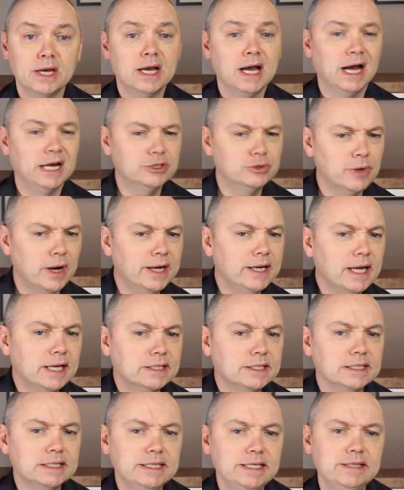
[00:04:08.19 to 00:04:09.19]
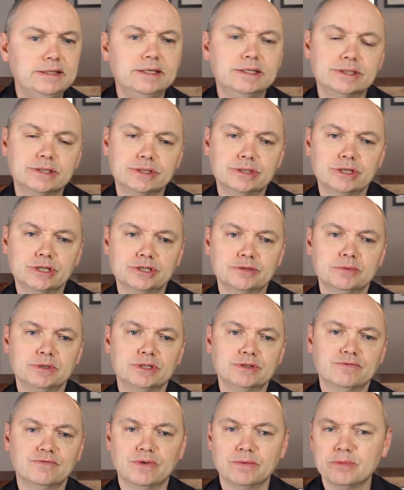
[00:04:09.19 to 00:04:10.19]
I try not to lead these adjustments
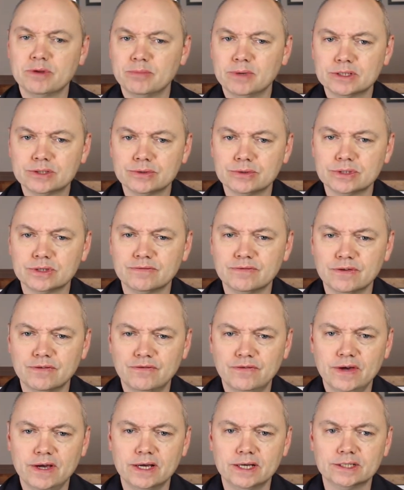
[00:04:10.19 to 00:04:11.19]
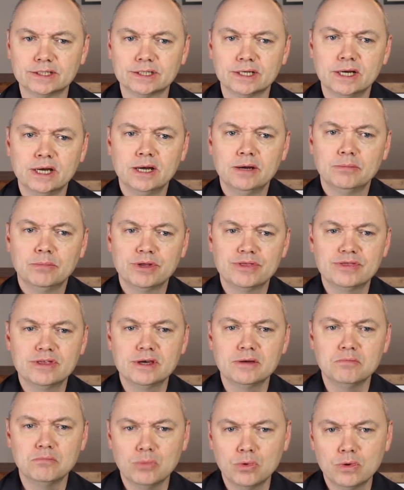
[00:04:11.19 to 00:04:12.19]
from the muscles of the face, but
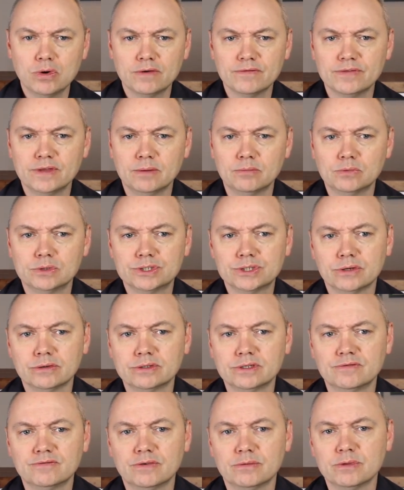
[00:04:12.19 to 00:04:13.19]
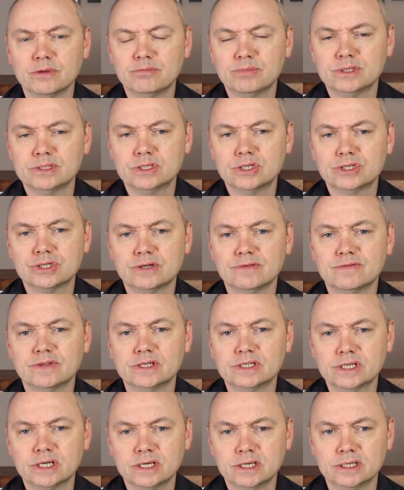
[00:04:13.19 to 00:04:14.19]
think more of them resulting from the position of the
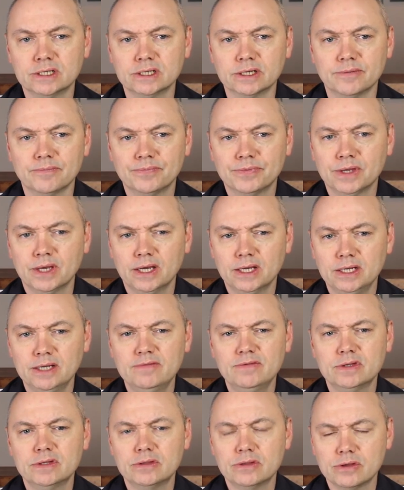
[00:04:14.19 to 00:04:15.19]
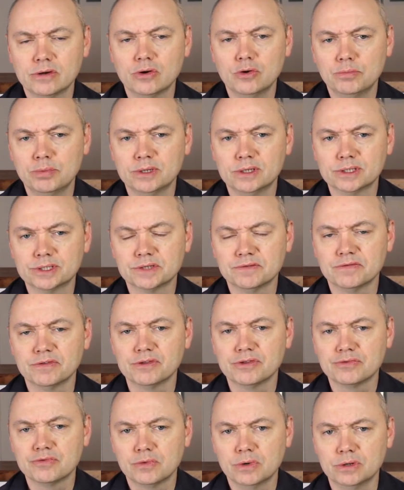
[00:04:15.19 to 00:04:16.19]
tongue and even the openness of the
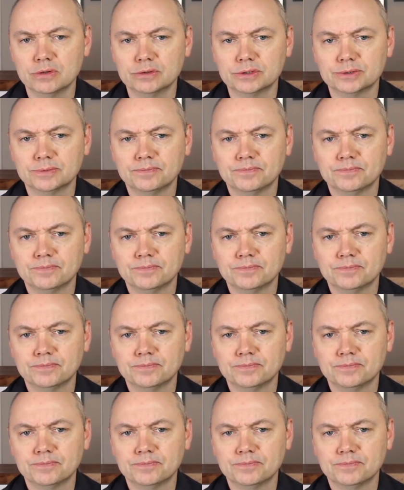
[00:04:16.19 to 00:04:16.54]
throat.